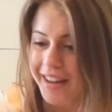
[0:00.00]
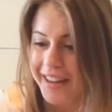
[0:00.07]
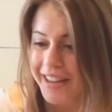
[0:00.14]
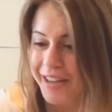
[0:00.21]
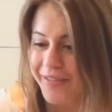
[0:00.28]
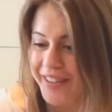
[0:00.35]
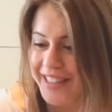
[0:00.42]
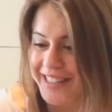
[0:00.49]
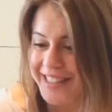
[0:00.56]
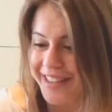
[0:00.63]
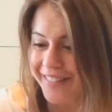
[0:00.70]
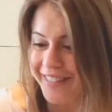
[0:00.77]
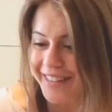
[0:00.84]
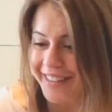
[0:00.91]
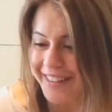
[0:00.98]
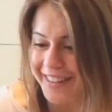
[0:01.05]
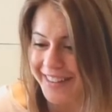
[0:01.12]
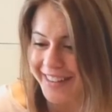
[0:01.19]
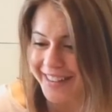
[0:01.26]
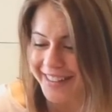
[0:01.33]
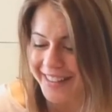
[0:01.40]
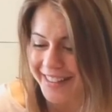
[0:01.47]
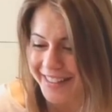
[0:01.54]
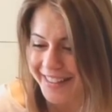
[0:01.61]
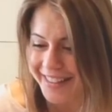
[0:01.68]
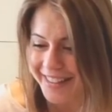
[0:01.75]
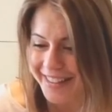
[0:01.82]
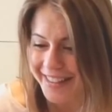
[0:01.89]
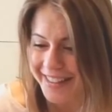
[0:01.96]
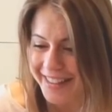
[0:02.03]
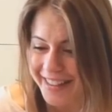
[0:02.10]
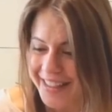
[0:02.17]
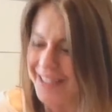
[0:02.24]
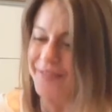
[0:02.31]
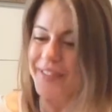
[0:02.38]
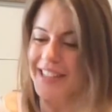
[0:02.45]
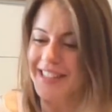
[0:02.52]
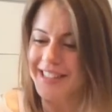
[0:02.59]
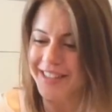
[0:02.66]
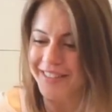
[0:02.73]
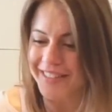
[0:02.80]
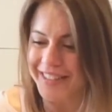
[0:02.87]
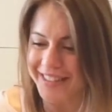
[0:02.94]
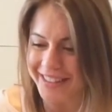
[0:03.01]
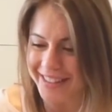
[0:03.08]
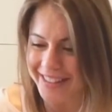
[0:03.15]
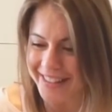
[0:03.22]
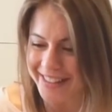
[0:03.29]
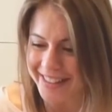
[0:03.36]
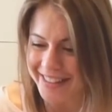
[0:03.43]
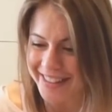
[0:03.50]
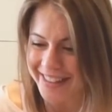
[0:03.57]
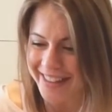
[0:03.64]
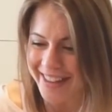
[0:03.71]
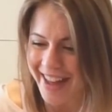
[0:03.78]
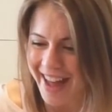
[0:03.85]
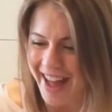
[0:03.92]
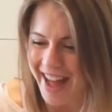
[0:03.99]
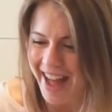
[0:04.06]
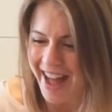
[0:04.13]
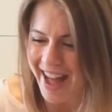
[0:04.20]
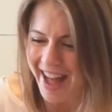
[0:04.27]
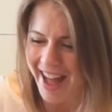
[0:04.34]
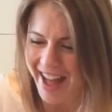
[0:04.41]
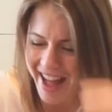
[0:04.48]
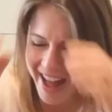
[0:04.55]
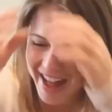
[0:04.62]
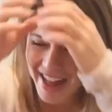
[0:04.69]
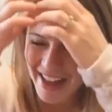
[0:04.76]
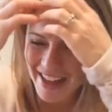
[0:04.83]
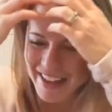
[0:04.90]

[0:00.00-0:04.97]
You're being so good. You're being so good. Hey.